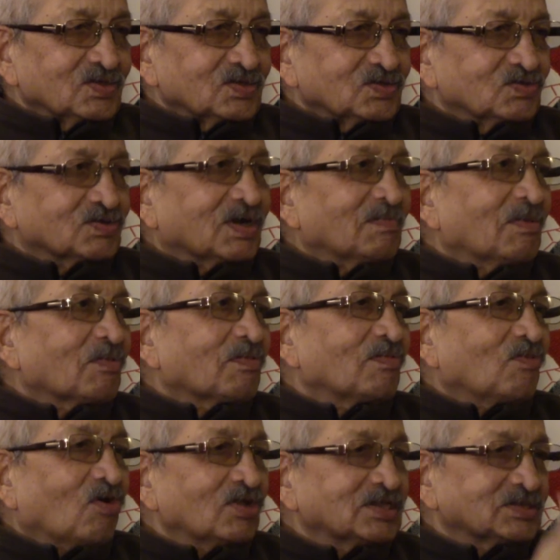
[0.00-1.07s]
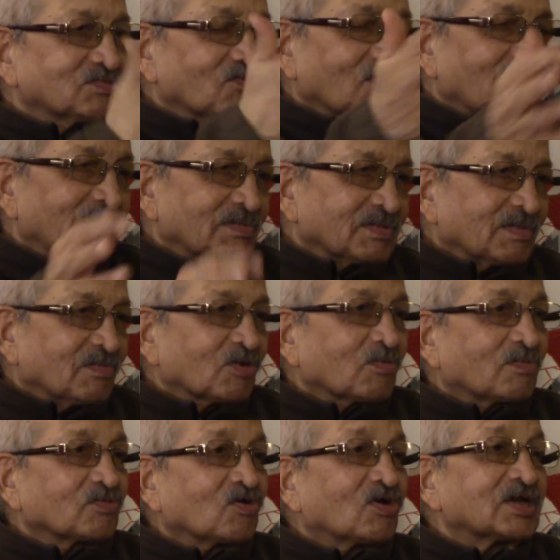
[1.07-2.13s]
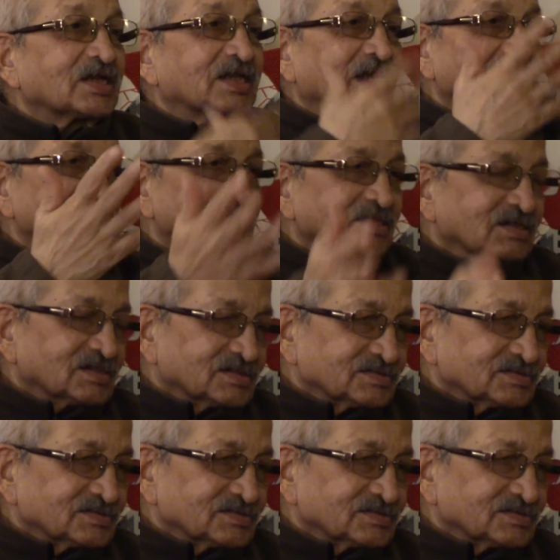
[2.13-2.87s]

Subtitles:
So come out from all these problems, come out from all the tension.